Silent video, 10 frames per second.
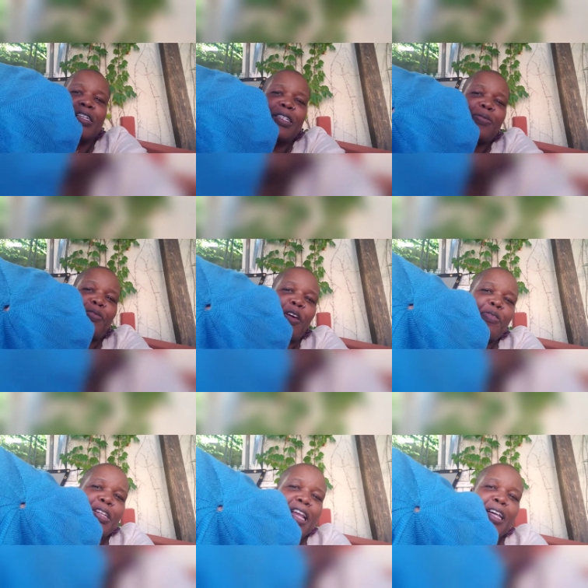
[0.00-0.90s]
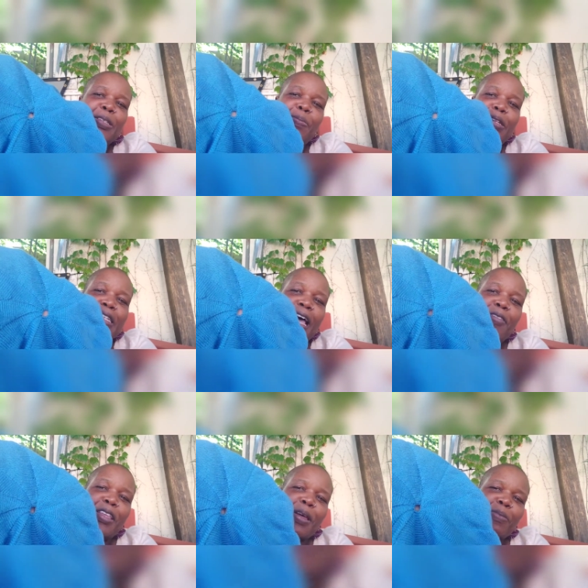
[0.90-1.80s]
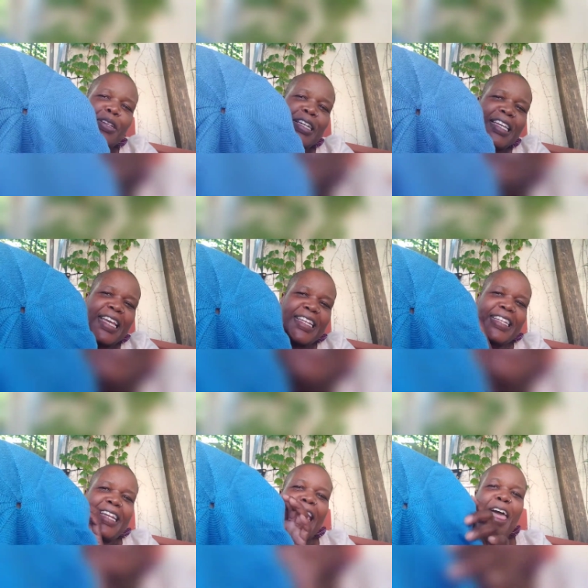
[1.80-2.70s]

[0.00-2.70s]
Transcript: is very nice, but now that I'm looking at it,